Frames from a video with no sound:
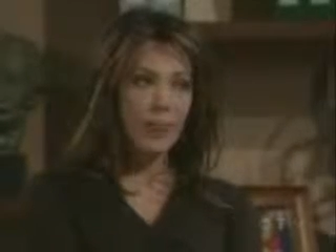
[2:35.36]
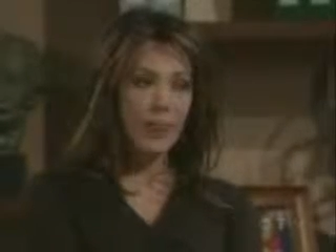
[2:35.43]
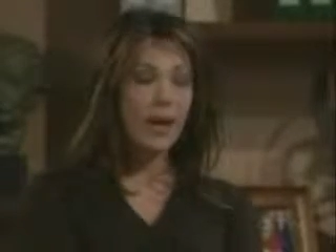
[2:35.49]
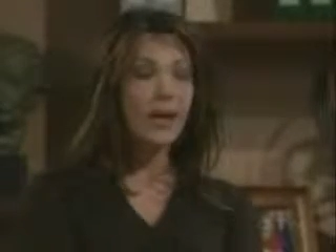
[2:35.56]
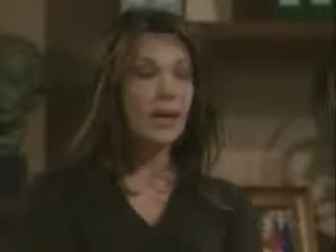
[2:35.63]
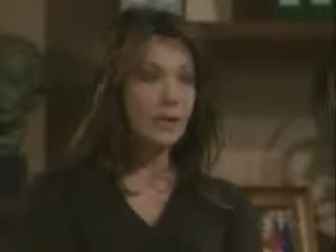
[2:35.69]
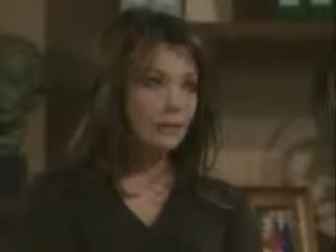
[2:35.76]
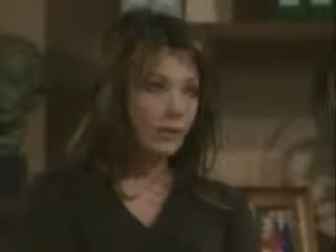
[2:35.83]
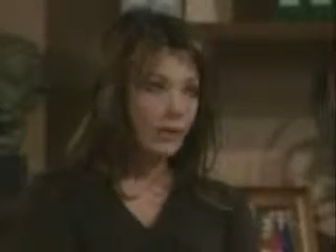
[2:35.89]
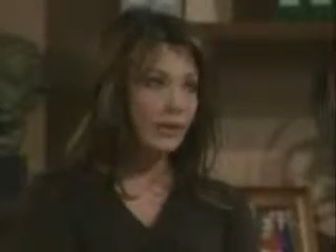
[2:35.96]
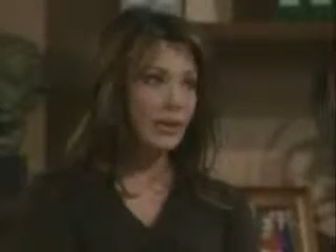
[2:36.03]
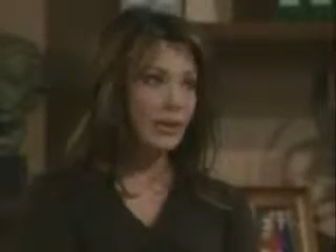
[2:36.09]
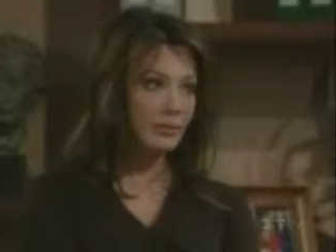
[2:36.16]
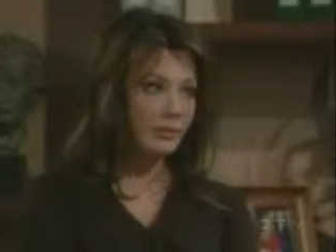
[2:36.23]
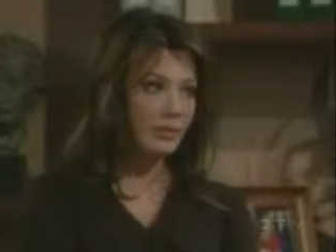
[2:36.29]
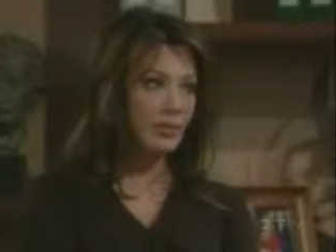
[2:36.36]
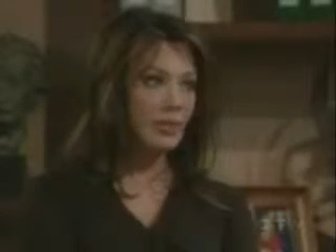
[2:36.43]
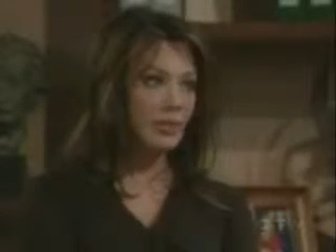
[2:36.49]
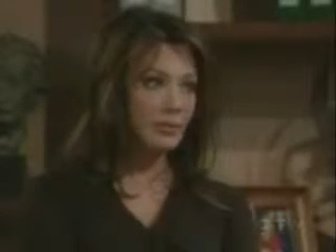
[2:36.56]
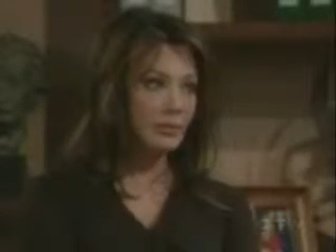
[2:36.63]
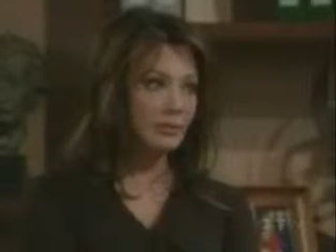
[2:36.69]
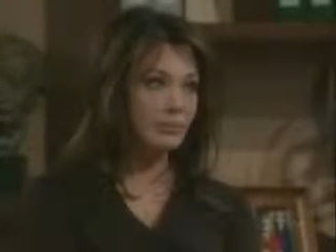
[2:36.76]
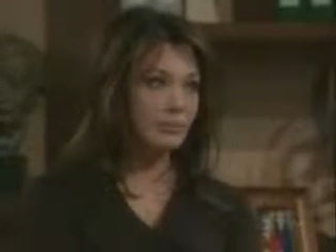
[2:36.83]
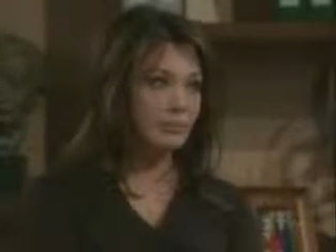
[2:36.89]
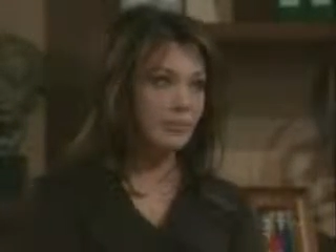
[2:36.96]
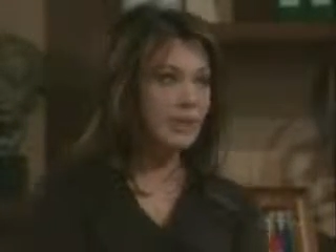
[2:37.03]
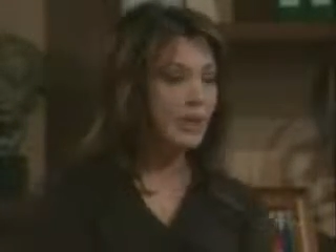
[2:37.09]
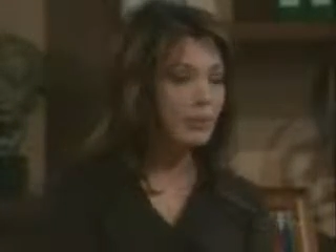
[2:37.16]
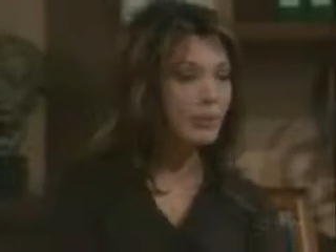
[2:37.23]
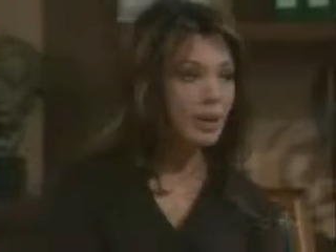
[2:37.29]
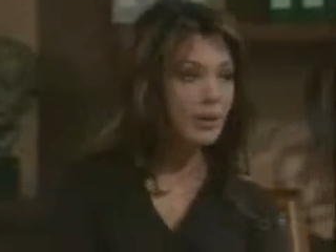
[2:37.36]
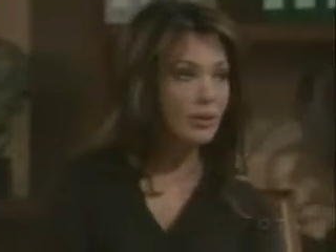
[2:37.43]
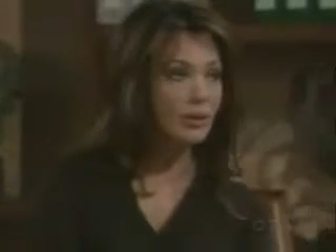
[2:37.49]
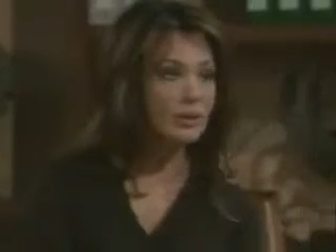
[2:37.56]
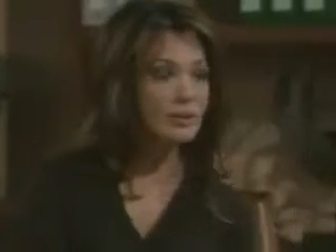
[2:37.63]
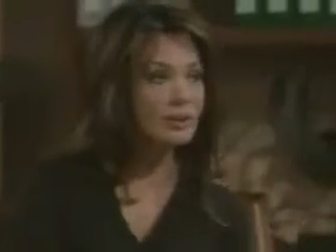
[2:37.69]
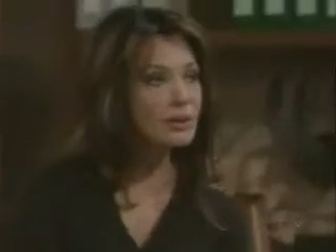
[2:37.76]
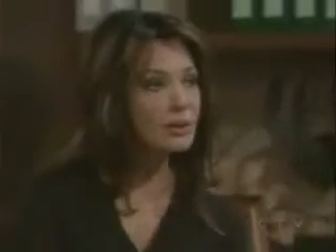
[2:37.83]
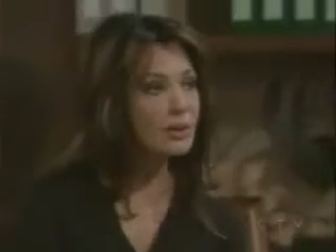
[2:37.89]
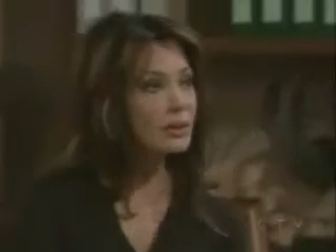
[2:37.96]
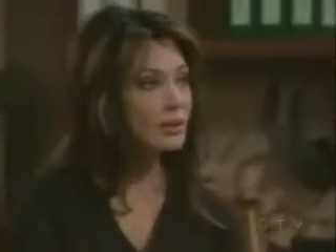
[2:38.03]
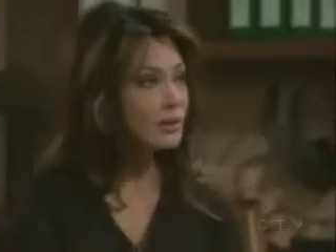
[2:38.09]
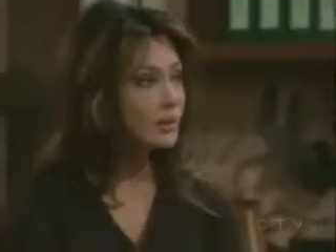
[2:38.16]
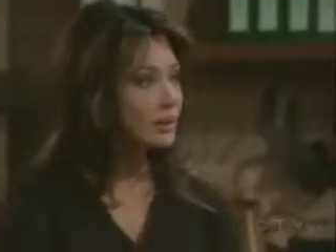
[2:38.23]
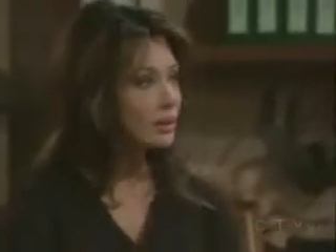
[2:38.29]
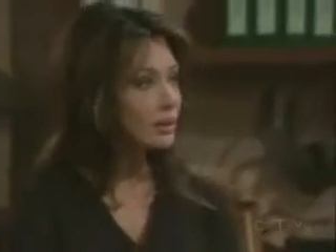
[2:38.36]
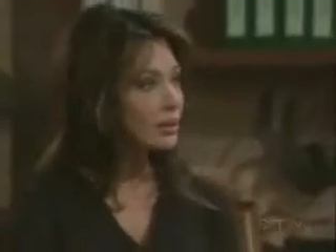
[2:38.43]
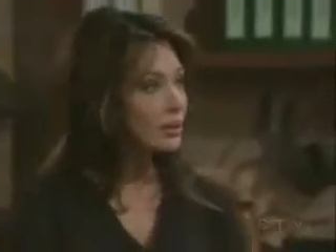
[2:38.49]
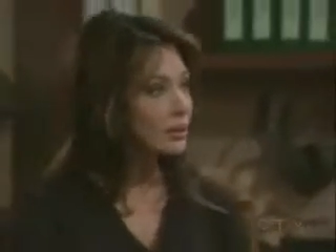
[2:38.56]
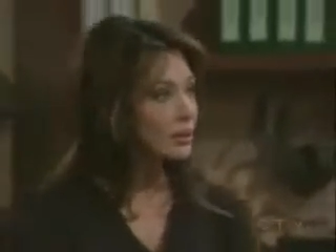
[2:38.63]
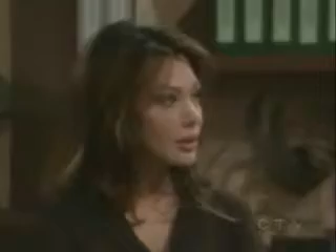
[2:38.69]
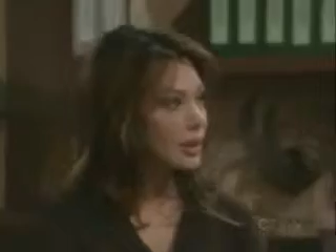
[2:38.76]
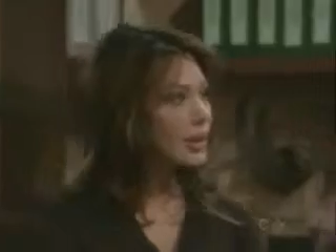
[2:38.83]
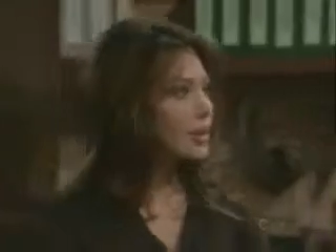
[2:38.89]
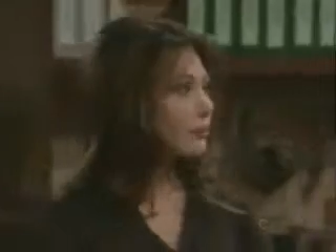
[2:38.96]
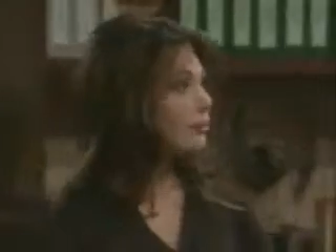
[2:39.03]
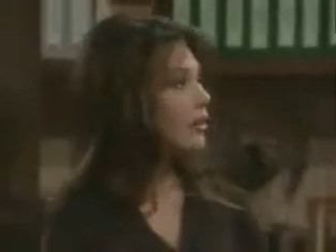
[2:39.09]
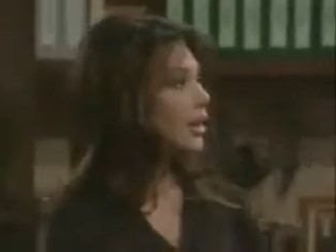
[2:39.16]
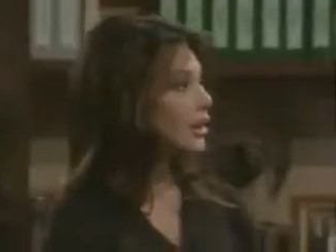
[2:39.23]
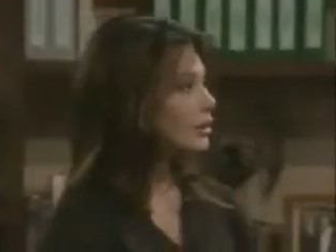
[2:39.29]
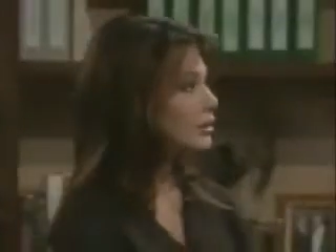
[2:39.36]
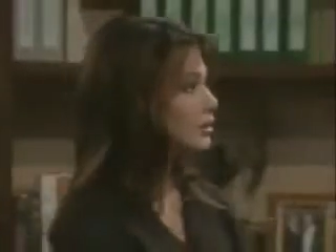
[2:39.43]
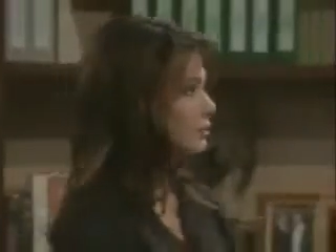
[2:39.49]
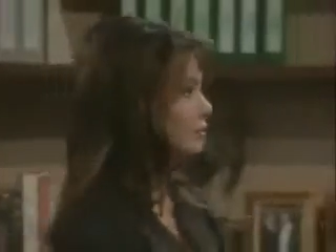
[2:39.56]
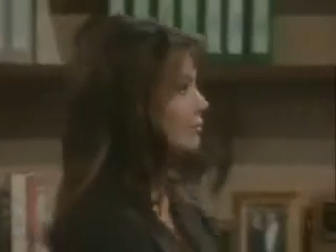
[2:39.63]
I am very thankful to you, and I'm honored, and I'm flattered.